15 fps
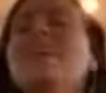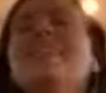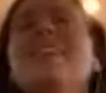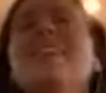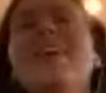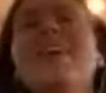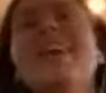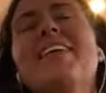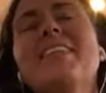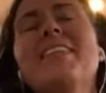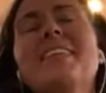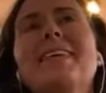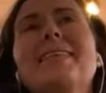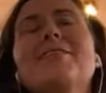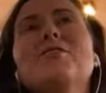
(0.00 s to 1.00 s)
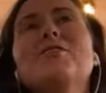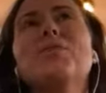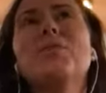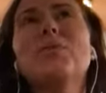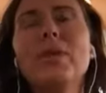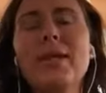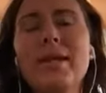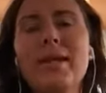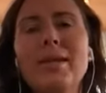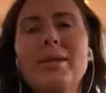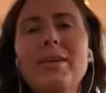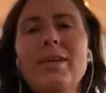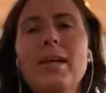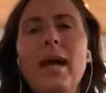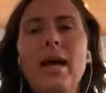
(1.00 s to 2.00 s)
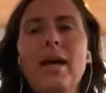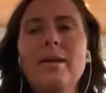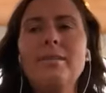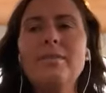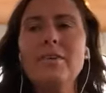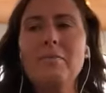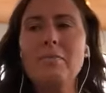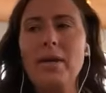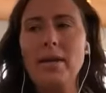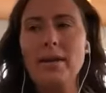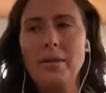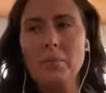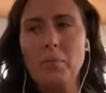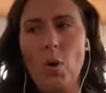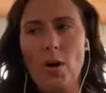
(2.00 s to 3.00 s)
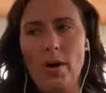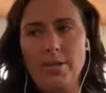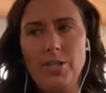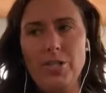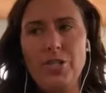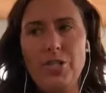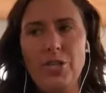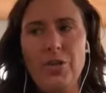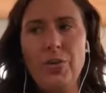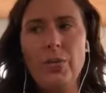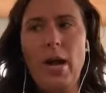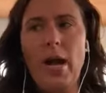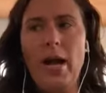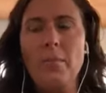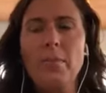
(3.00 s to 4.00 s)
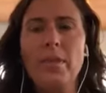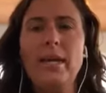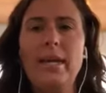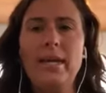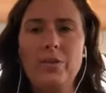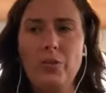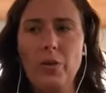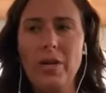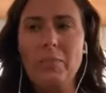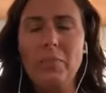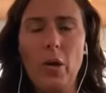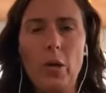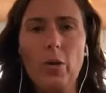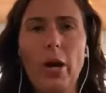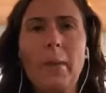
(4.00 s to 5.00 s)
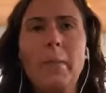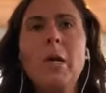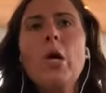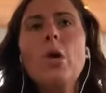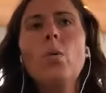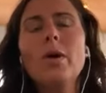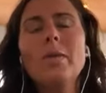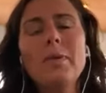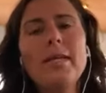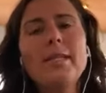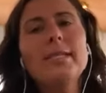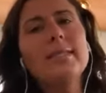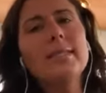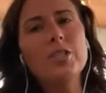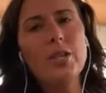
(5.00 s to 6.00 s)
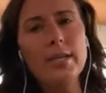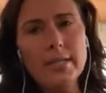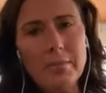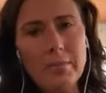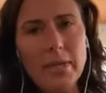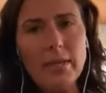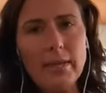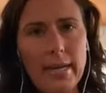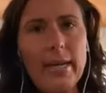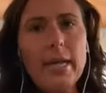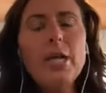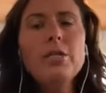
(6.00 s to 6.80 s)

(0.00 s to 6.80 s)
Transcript: I think there's three kind of compelling parts to the E3 program. One piece is the traceability.